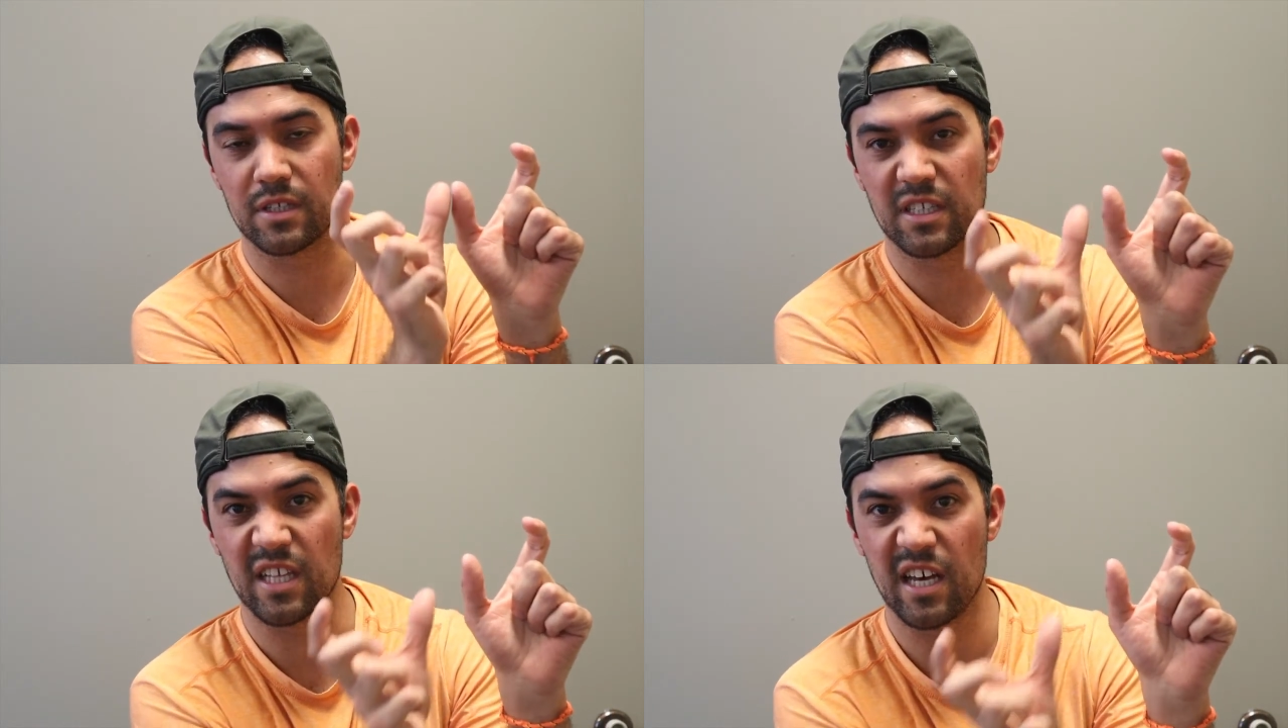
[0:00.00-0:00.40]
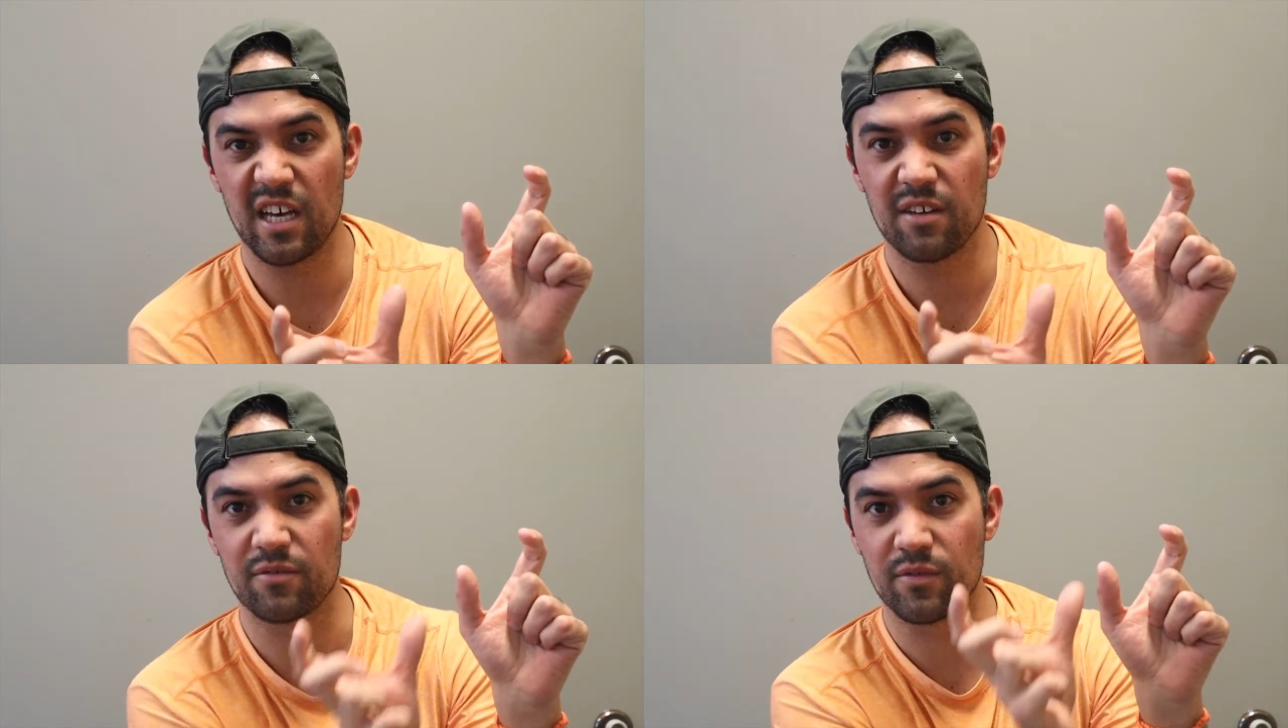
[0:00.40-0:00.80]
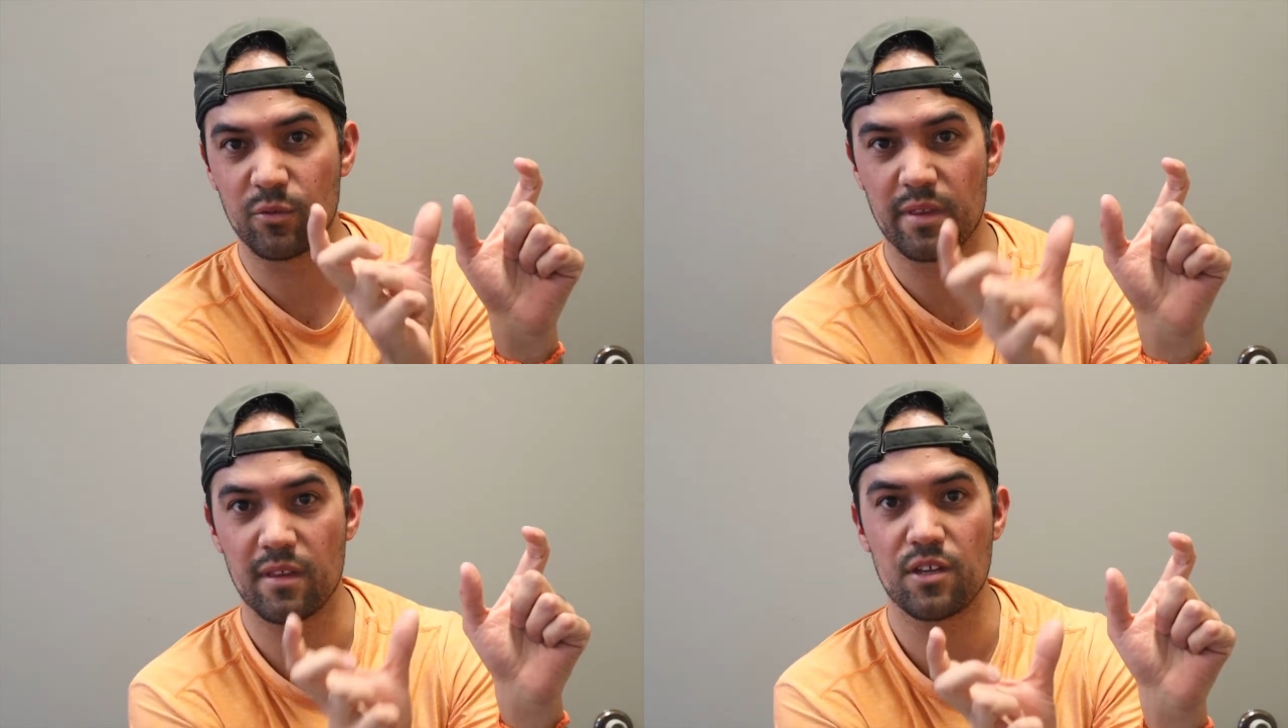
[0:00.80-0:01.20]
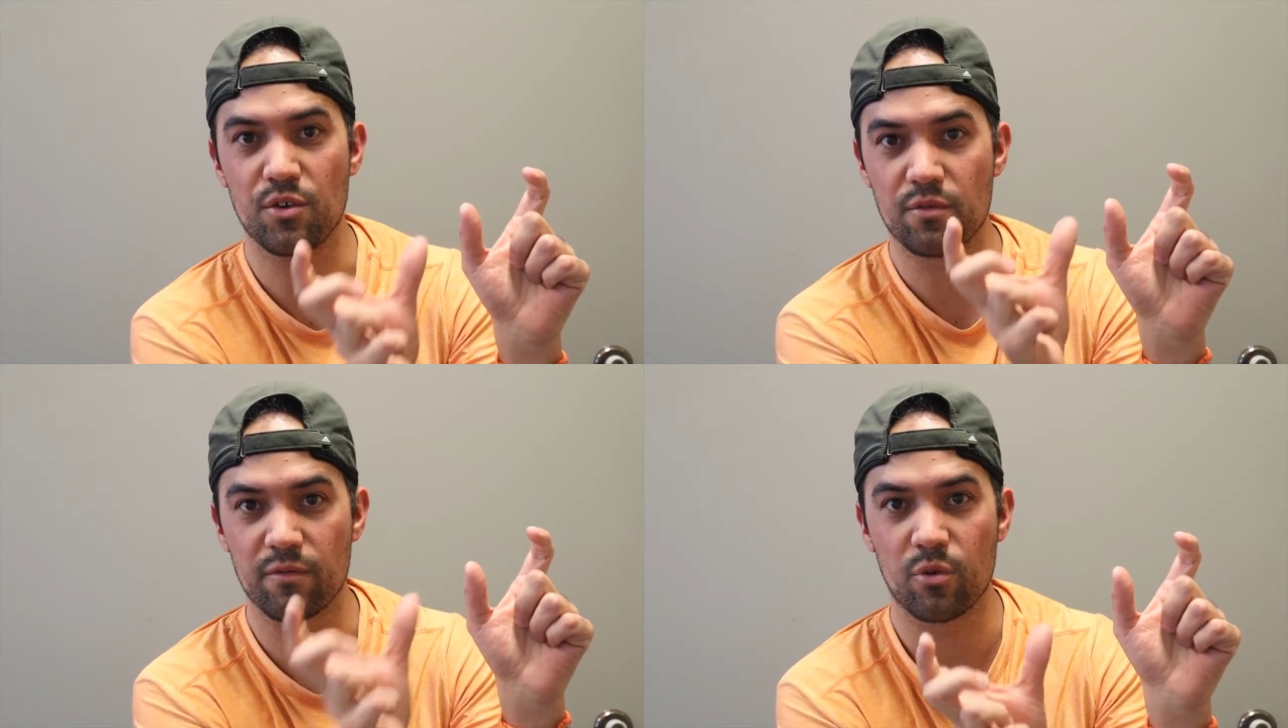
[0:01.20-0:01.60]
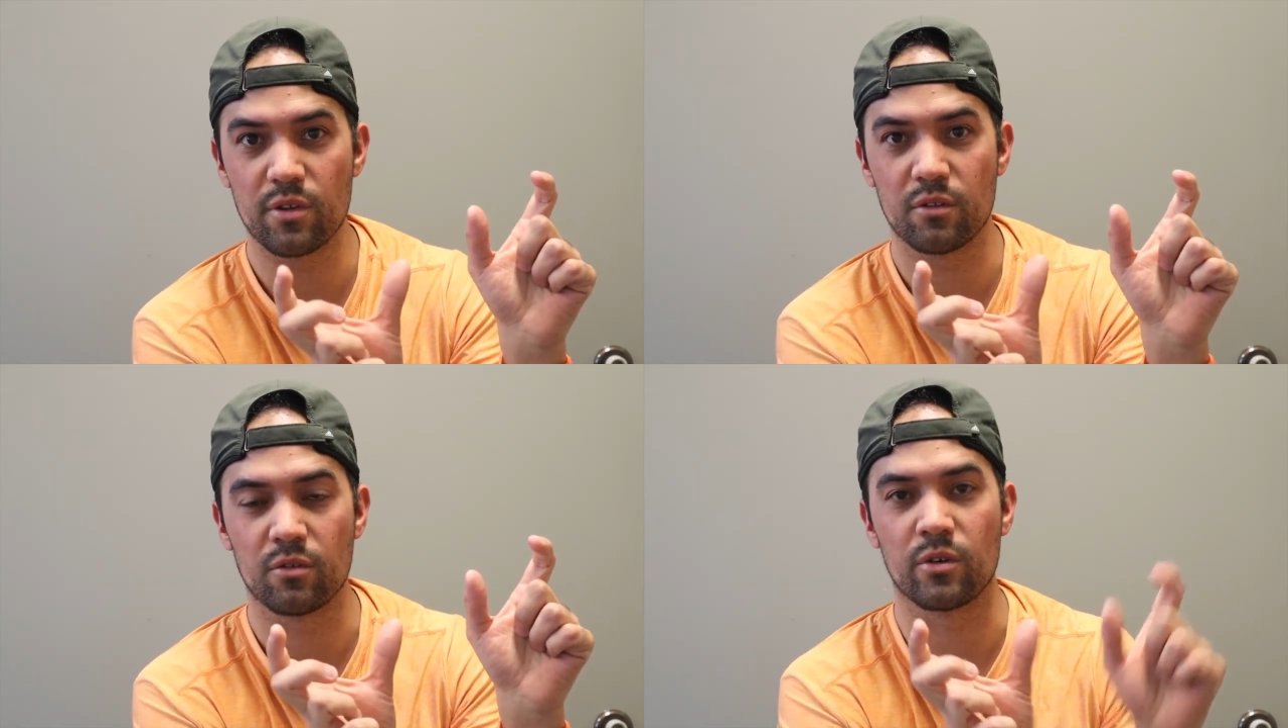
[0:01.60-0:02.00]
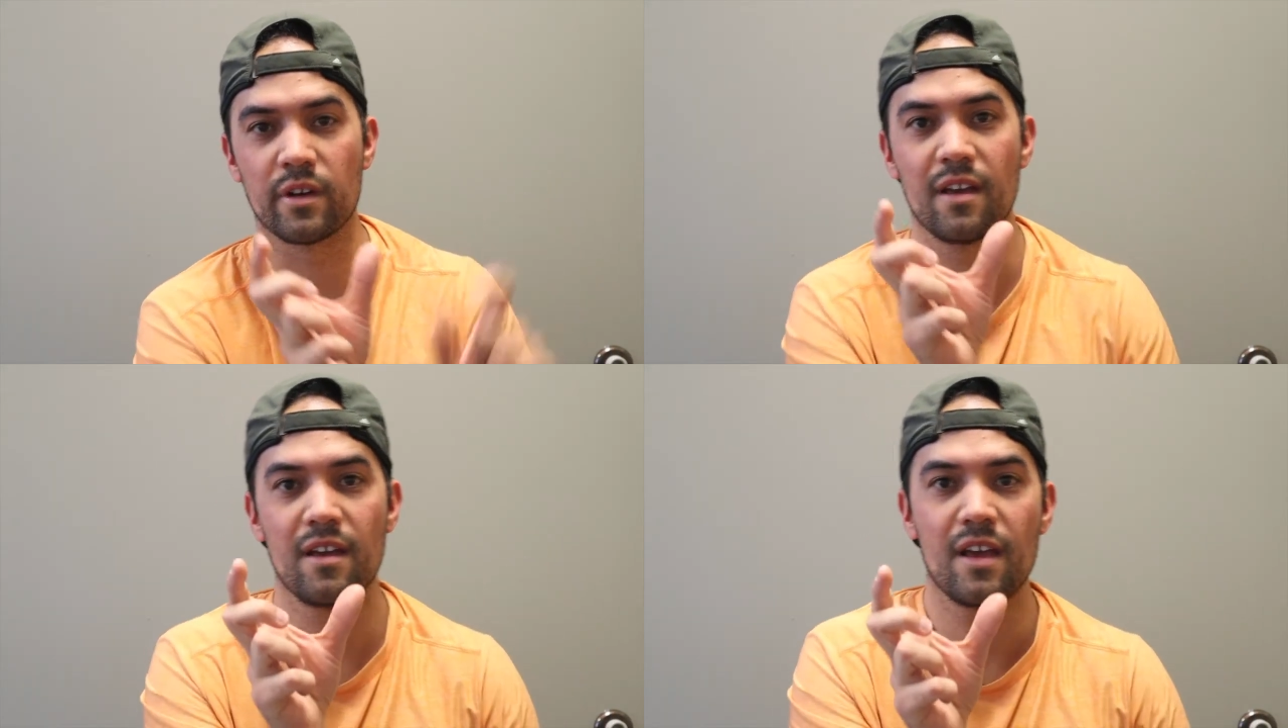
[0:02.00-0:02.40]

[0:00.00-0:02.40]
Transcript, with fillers: love within you for the Lord